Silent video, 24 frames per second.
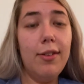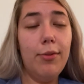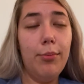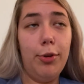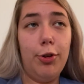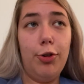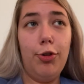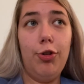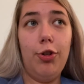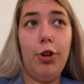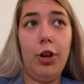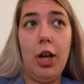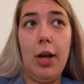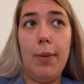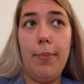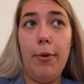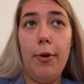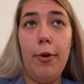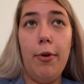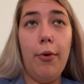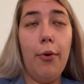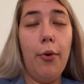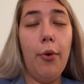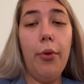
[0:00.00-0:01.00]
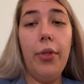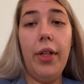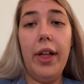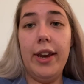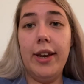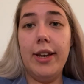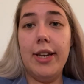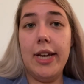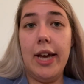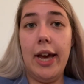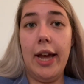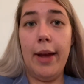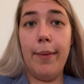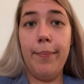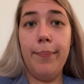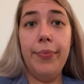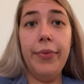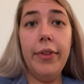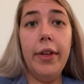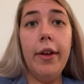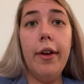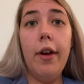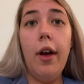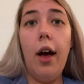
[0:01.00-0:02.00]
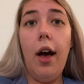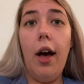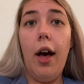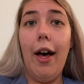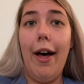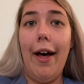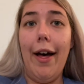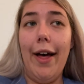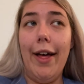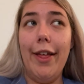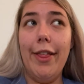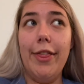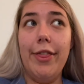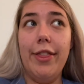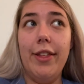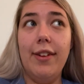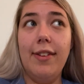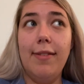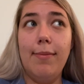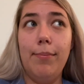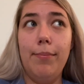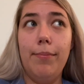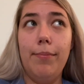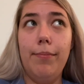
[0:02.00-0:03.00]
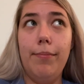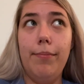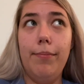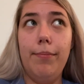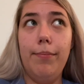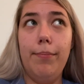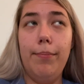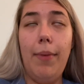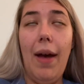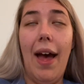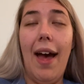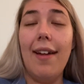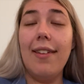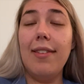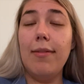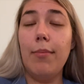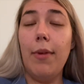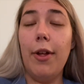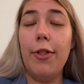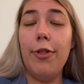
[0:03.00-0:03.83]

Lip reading: which took up a whole lot of time, this past month